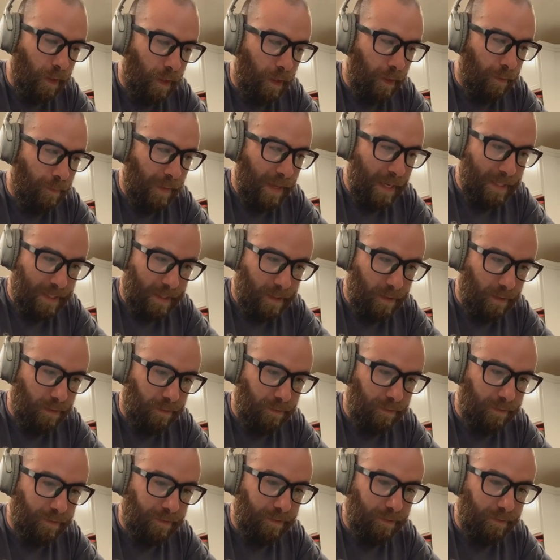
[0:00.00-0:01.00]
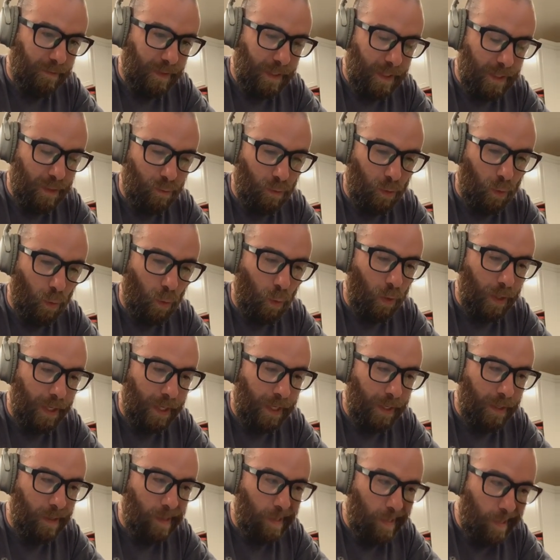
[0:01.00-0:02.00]
as of this
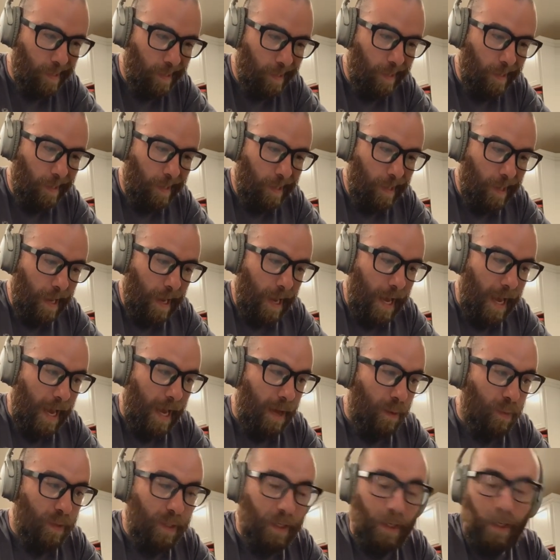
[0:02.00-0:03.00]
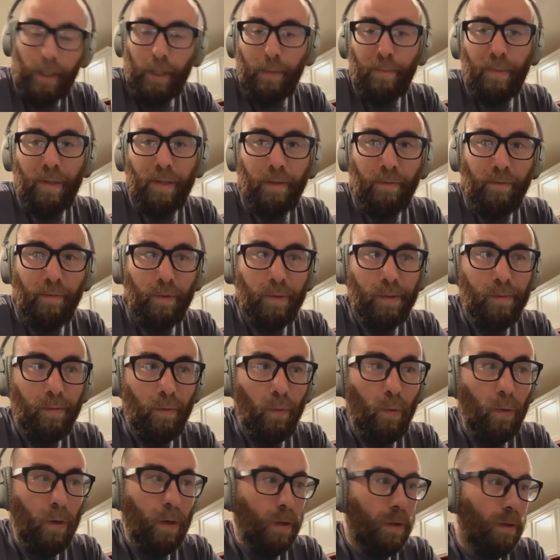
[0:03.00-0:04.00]
recording. And we talked about the first
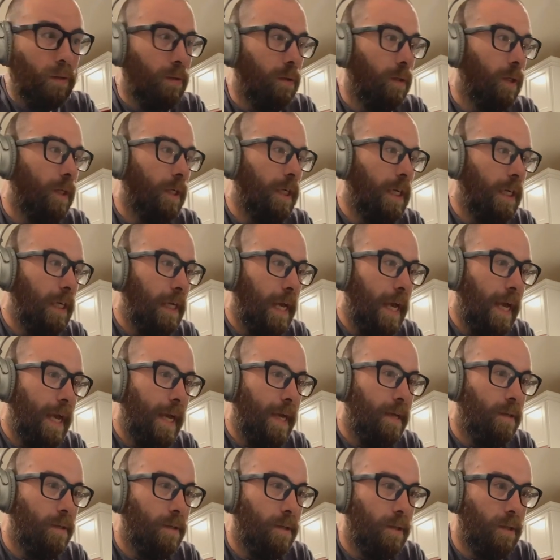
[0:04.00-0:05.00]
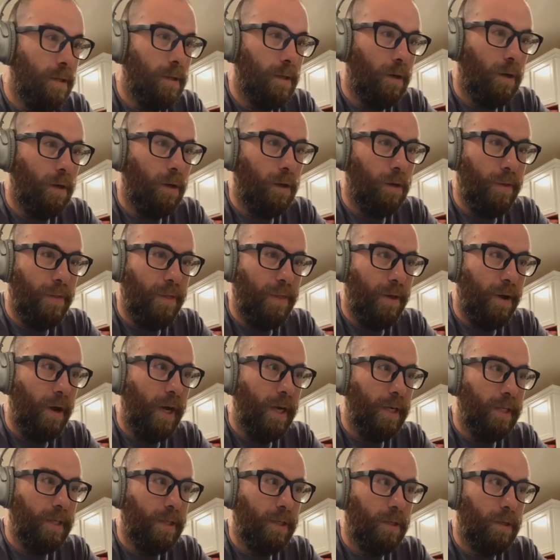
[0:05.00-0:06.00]
4 and our
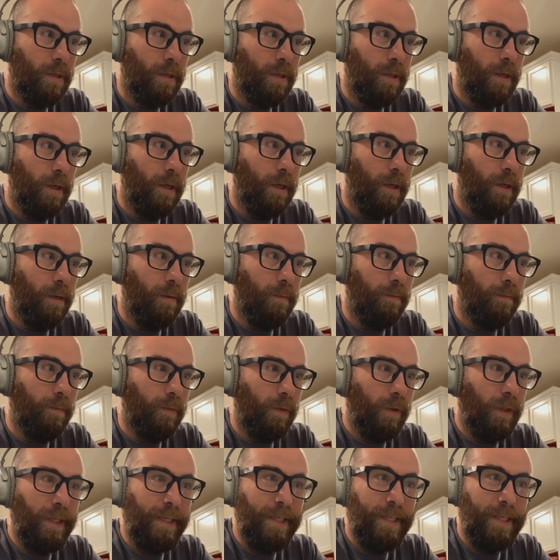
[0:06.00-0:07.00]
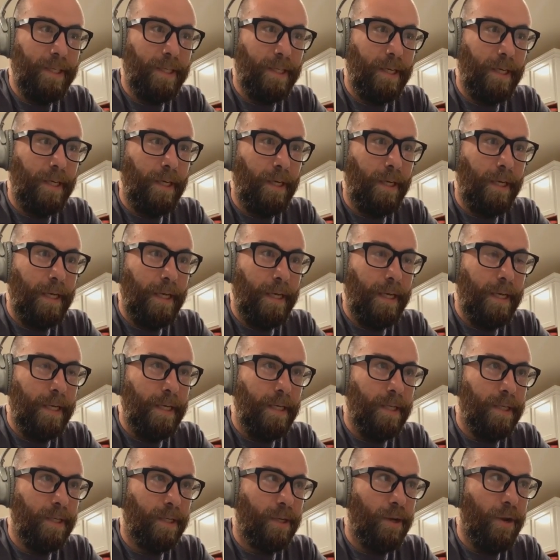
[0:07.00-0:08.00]
thoughts. Lindsay
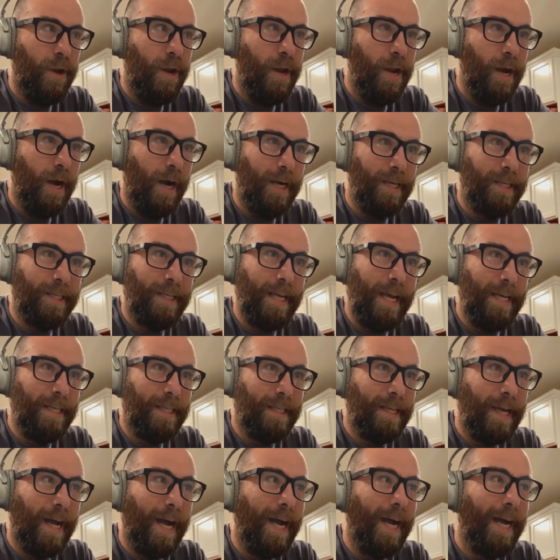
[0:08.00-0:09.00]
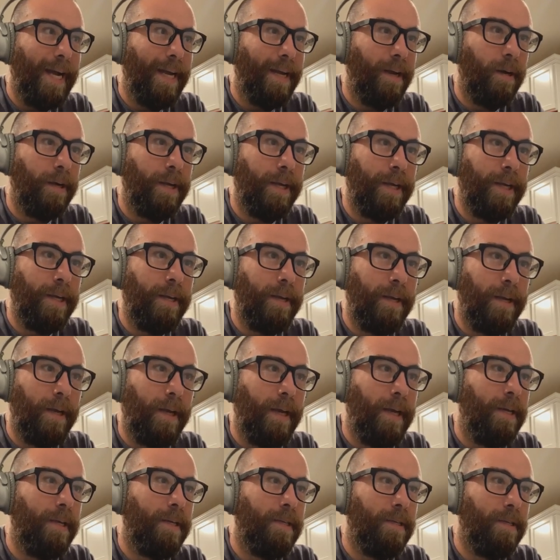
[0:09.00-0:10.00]
is not as high on it
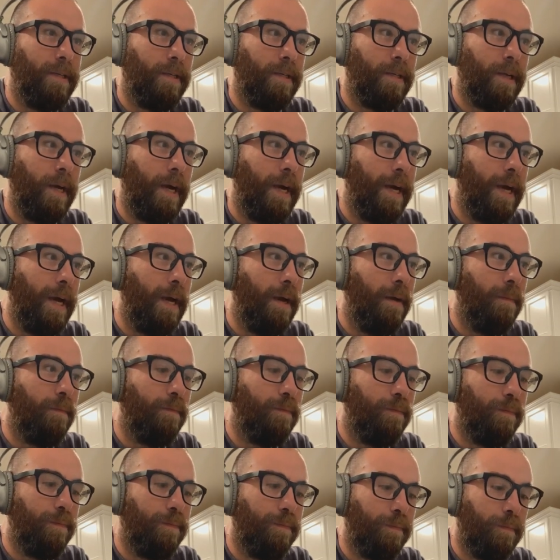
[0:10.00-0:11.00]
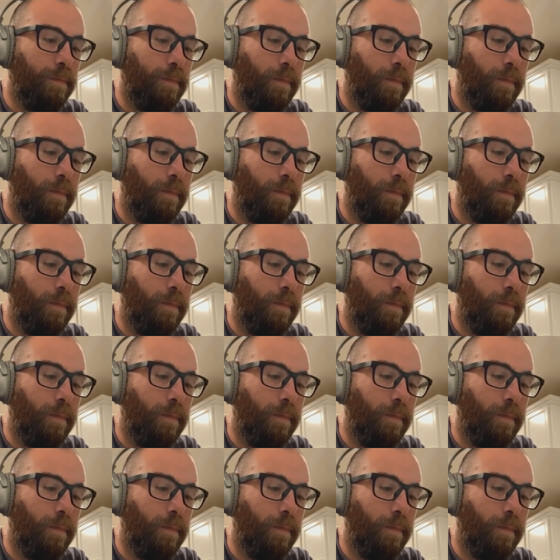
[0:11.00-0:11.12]
as I am,